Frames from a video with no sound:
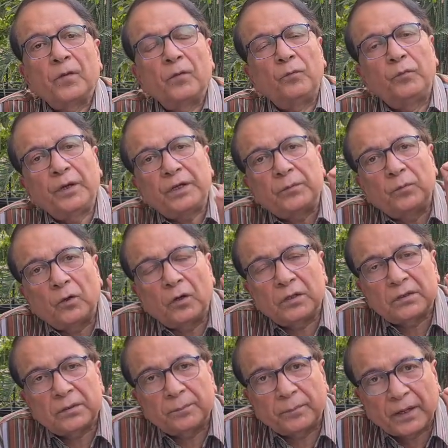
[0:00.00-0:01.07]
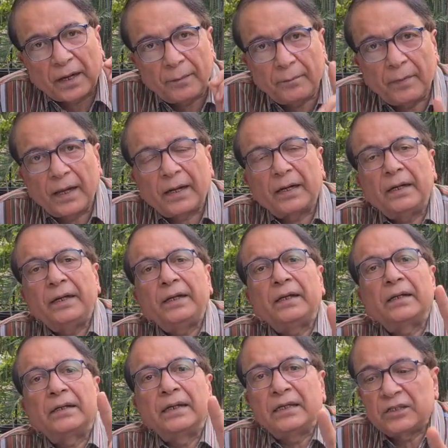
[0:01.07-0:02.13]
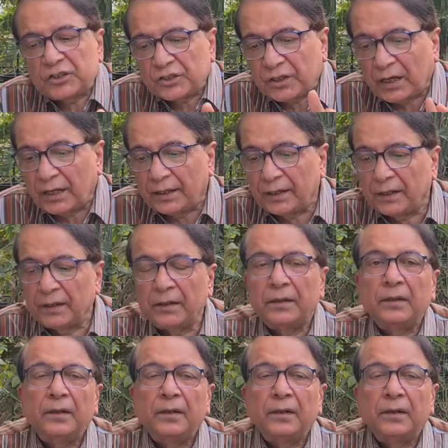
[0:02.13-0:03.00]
which was primarily against China,